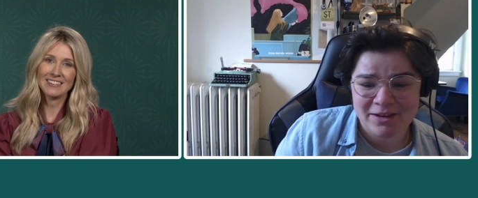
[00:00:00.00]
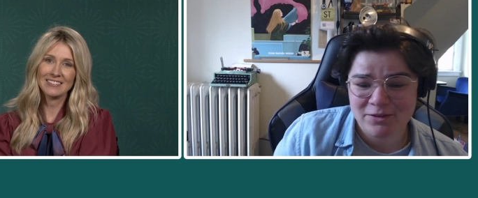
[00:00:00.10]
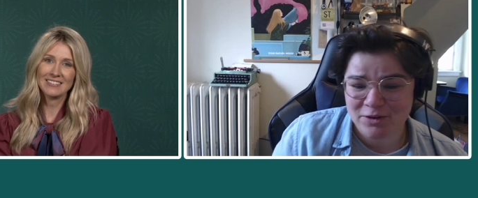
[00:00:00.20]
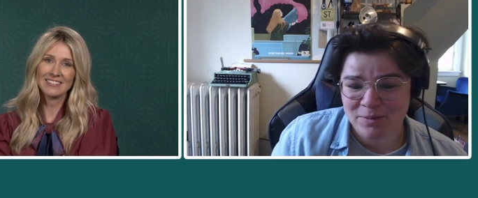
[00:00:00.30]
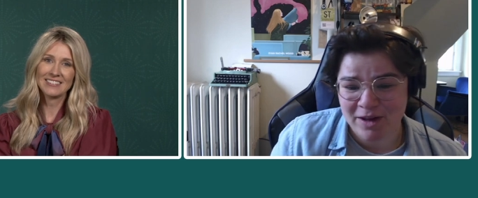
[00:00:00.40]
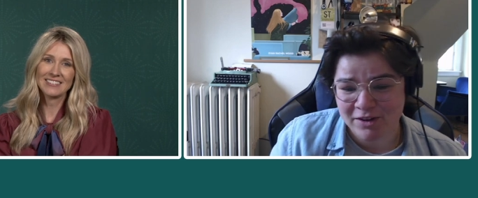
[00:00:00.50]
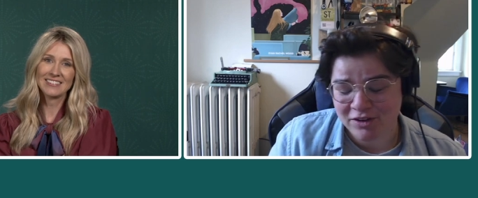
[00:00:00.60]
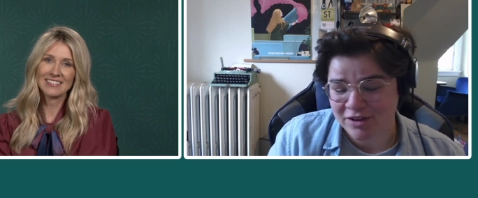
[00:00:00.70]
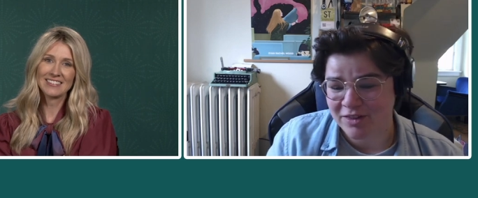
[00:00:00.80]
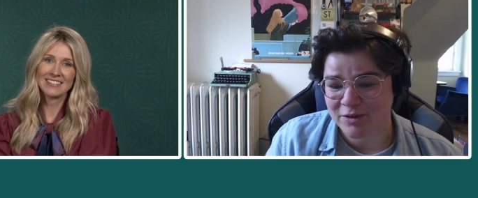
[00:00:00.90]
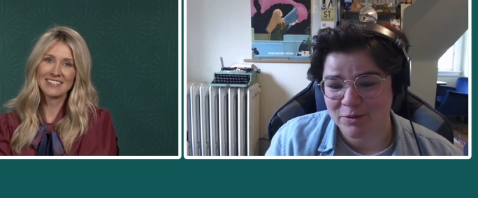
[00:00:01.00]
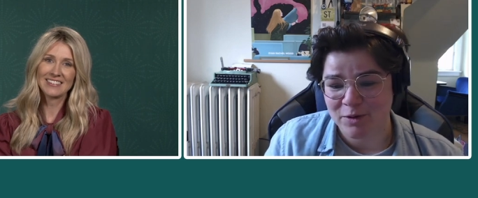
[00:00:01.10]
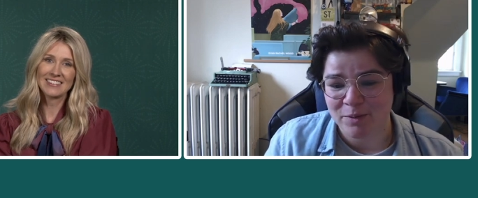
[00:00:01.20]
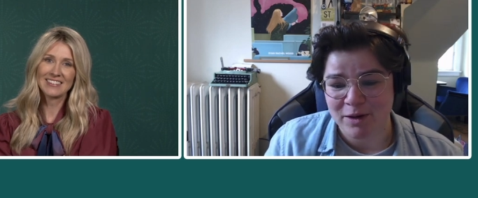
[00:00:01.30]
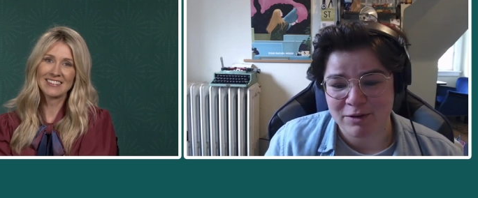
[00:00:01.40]
Speaker 1: you so much. Those were
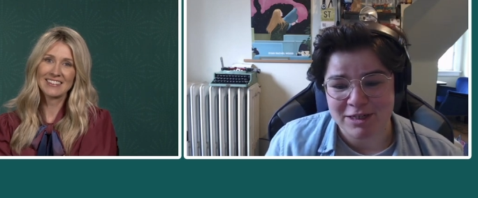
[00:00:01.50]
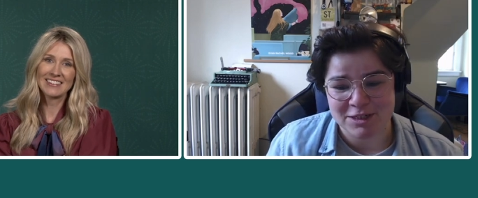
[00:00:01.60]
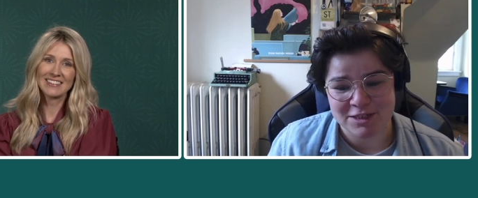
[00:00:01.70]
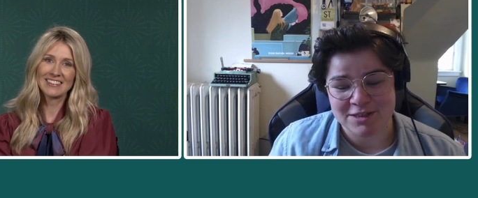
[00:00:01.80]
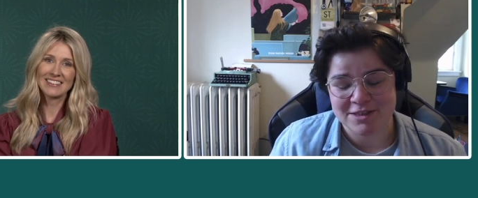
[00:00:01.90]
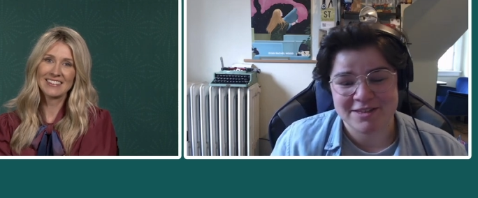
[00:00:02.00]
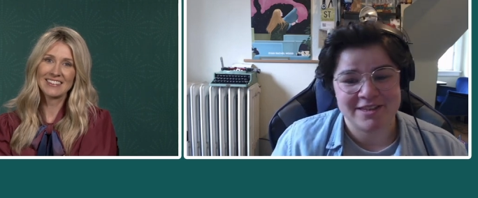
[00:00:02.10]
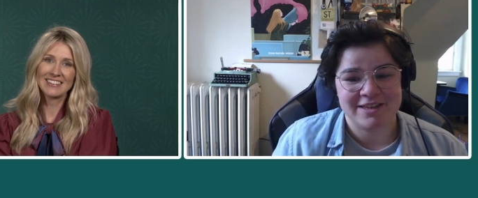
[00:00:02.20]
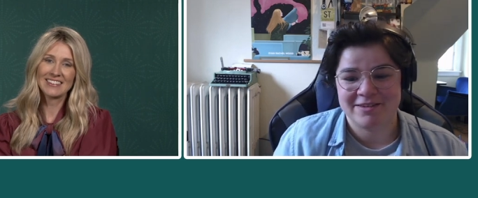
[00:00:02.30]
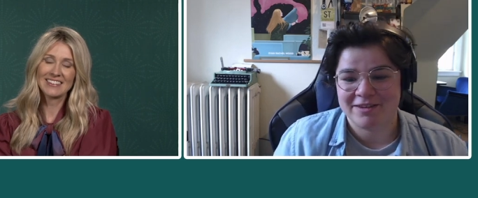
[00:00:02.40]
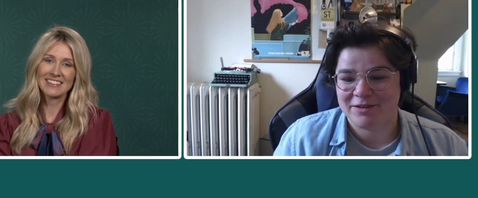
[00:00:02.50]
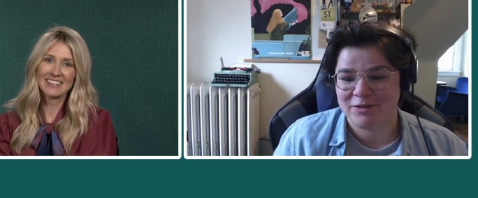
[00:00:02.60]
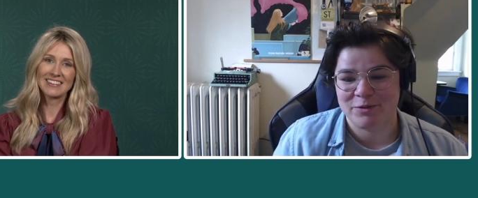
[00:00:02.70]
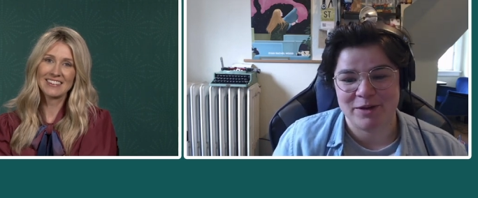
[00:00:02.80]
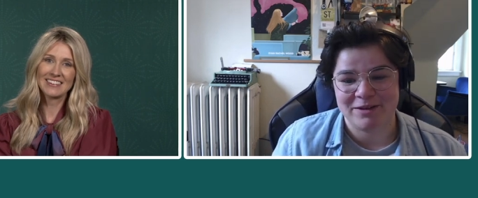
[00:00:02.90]
all my questions. It's a
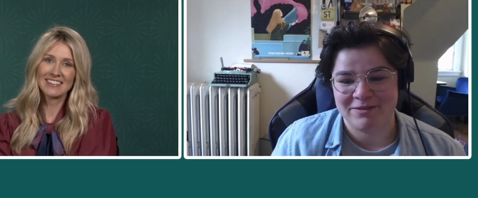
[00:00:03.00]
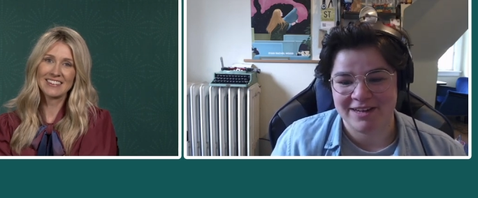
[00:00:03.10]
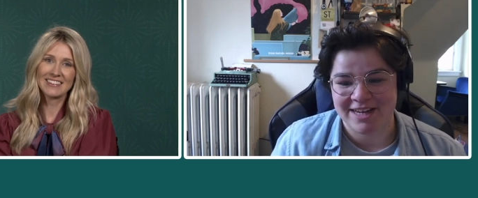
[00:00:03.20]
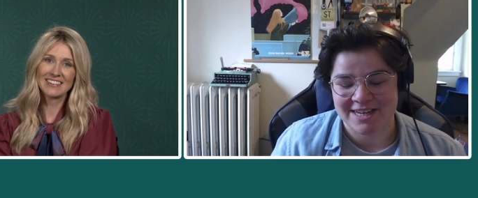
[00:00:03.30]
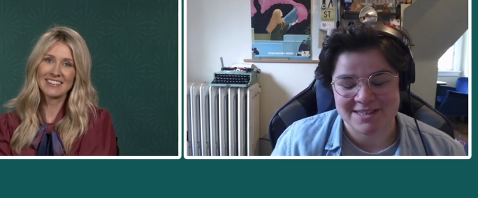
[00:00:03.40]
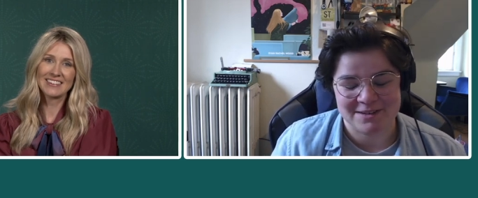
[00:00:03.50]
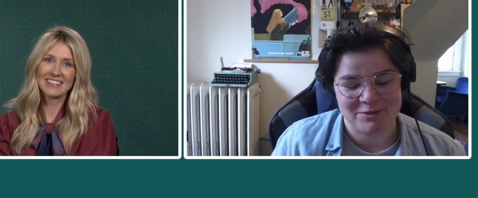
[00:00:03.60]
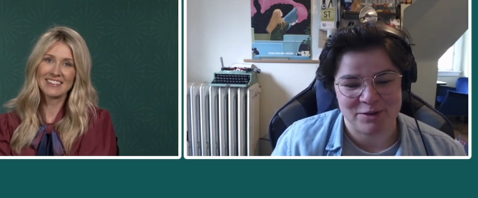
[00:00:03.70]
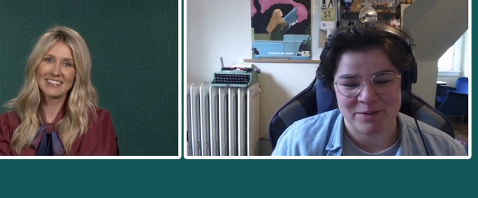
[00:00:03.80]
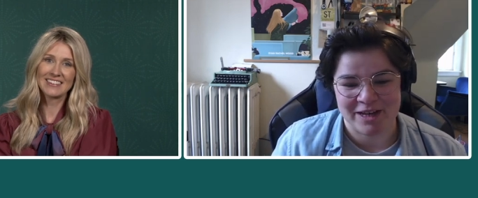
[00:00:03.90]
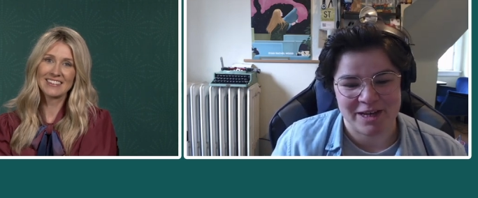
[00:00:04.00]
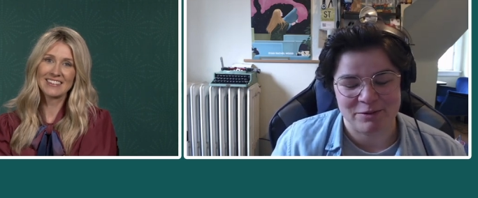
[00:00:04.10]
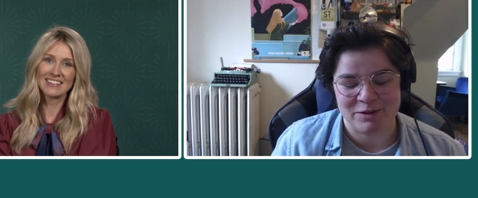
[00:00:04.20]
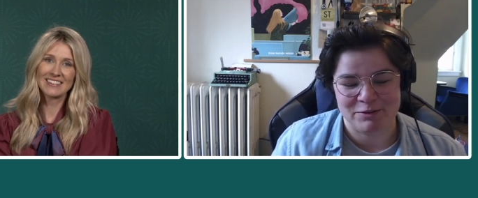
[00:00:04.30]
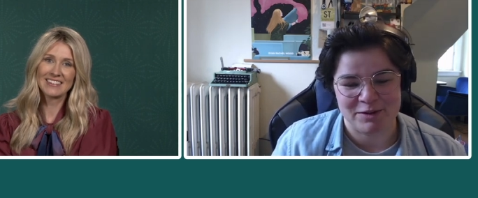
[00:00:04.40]
sweet, fantastic film, and I can't
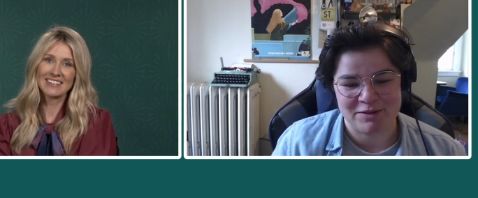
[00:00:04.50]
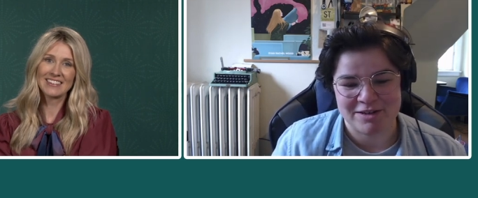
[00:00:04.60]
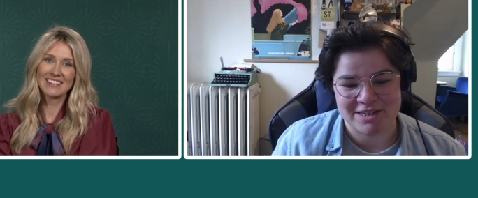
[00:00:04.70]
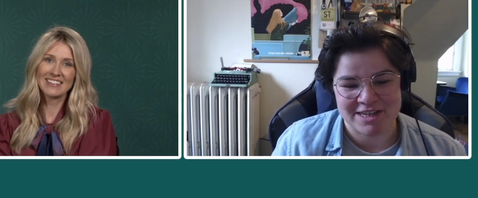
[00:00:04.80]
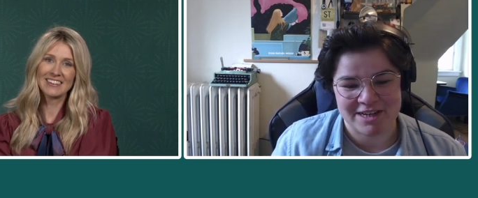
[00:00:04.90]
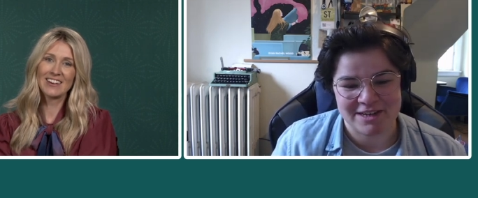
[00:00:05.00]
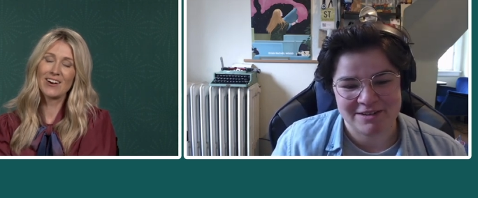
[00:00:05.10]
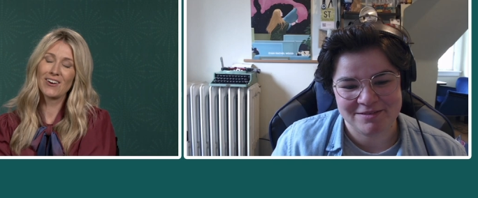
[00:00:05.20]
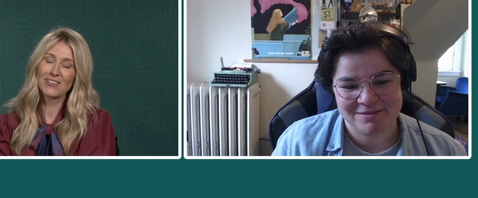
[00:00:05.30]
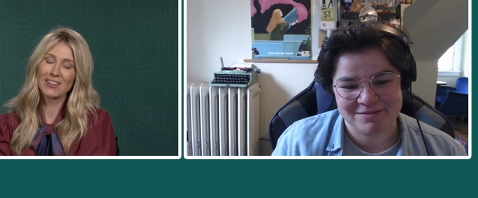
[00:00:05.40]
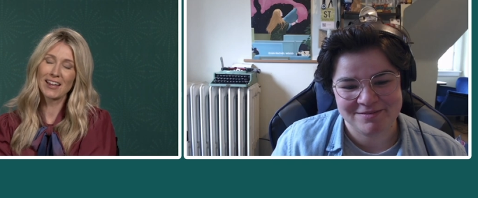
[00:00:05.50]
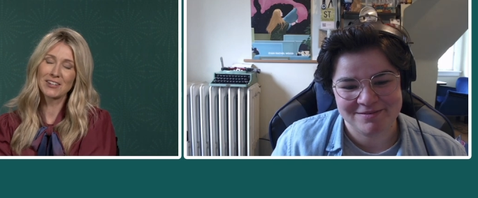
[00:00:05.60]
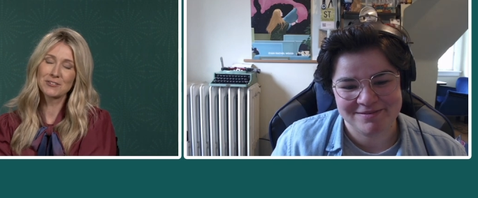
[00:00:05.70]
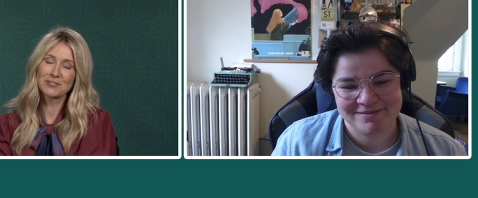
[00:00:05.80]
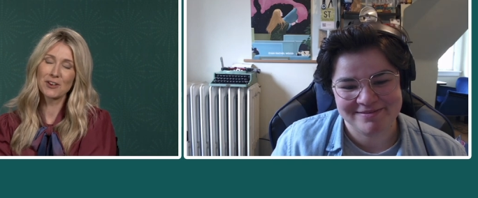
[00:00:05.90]
wait for everyone to see it.
Speaker 2: Oh, thank
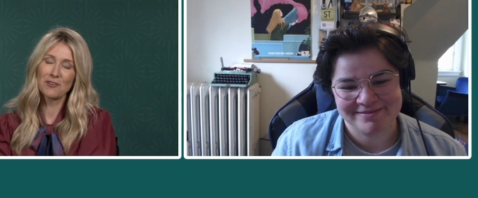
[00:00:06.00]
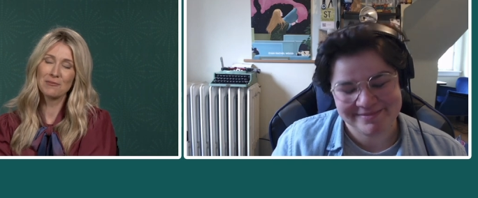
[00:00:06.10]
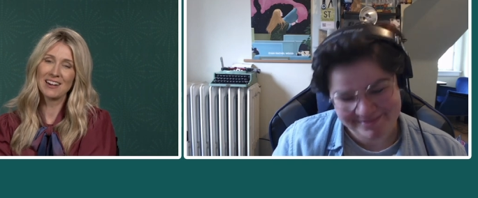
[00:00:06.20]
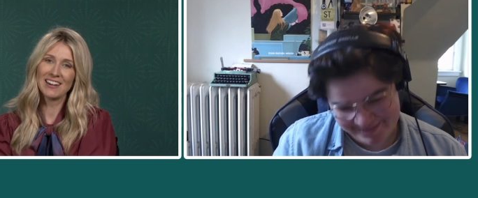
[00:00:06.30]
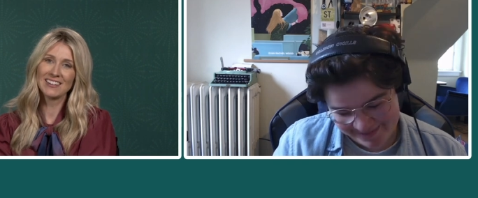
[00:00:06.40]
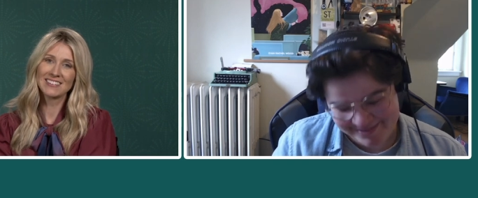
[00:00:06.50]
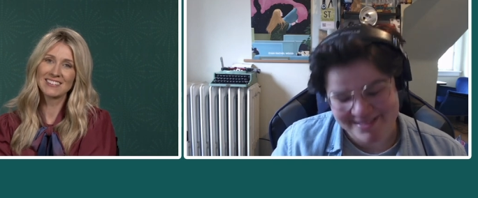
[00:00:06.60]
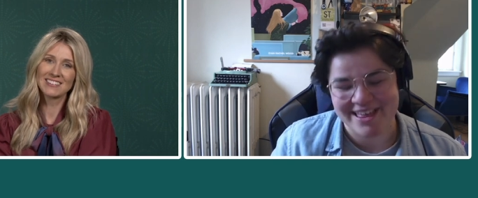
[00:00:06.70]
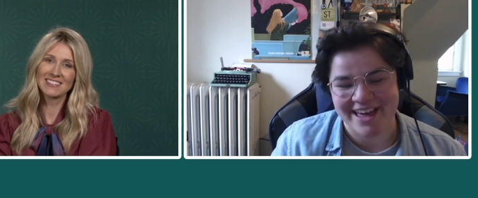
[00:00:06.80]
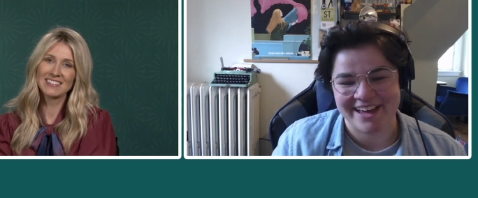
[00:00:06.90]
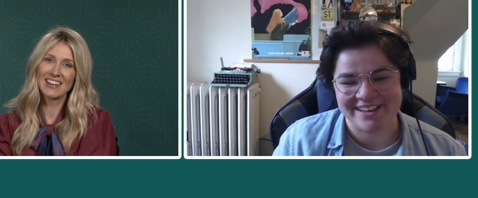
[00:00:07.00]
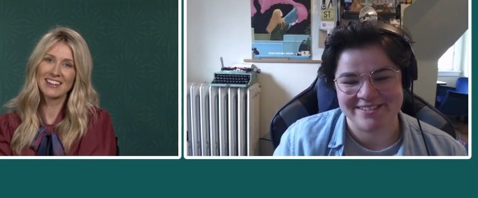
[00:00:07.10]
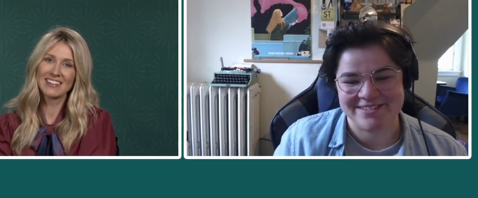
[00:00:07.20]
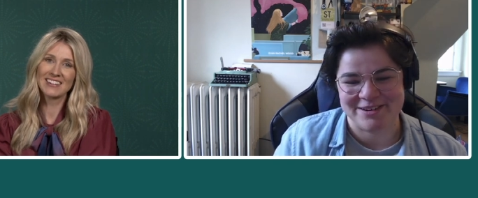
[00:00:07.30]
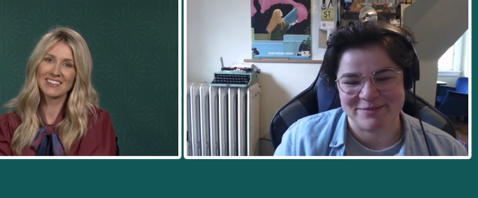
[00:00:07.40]
you so much. Thank, thank you, you
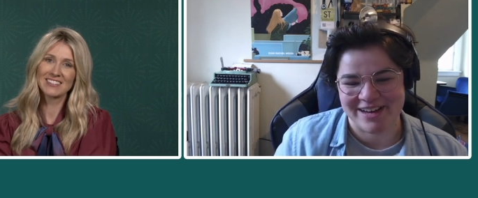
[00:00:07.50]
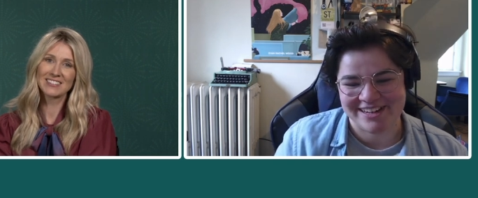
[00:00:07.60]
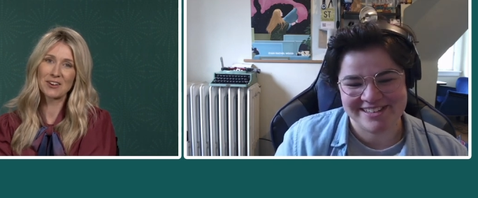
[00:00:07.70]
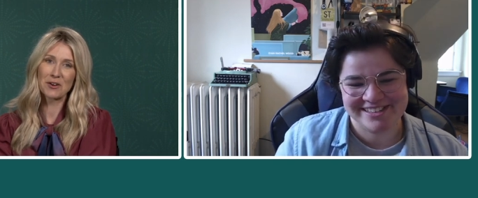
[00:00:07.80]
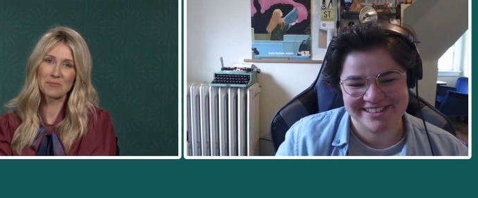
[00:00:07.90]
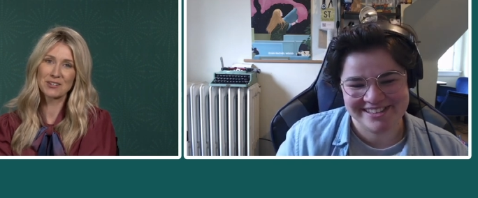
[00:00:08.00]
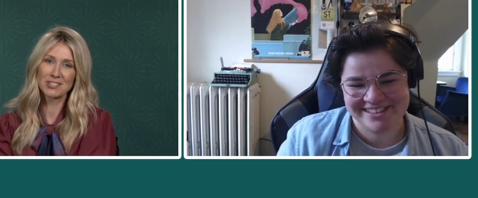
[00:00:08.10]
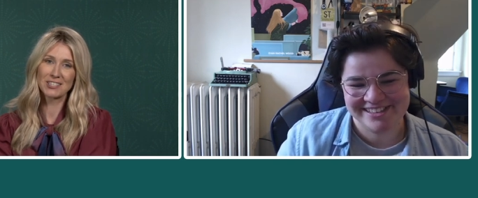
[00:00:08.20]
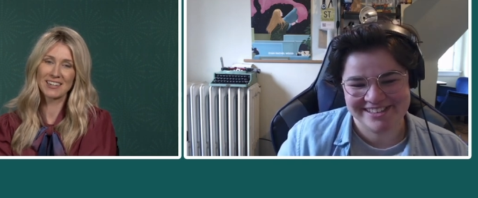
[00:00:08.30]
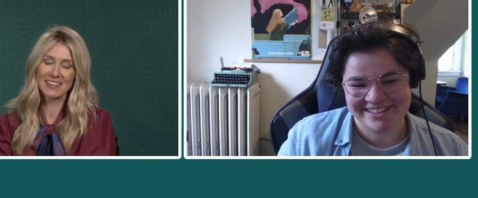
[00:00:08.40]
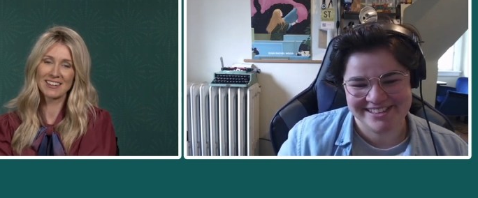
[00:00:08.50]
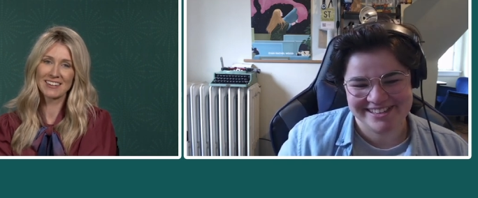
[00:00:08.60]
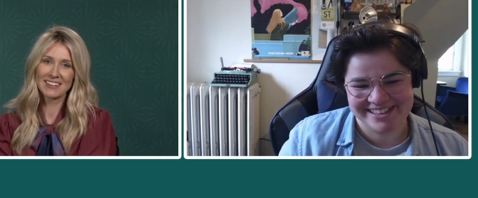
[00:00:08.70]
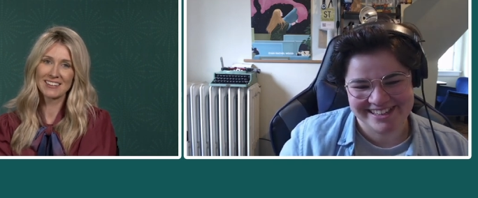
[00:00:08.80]
so much. So appreciate it.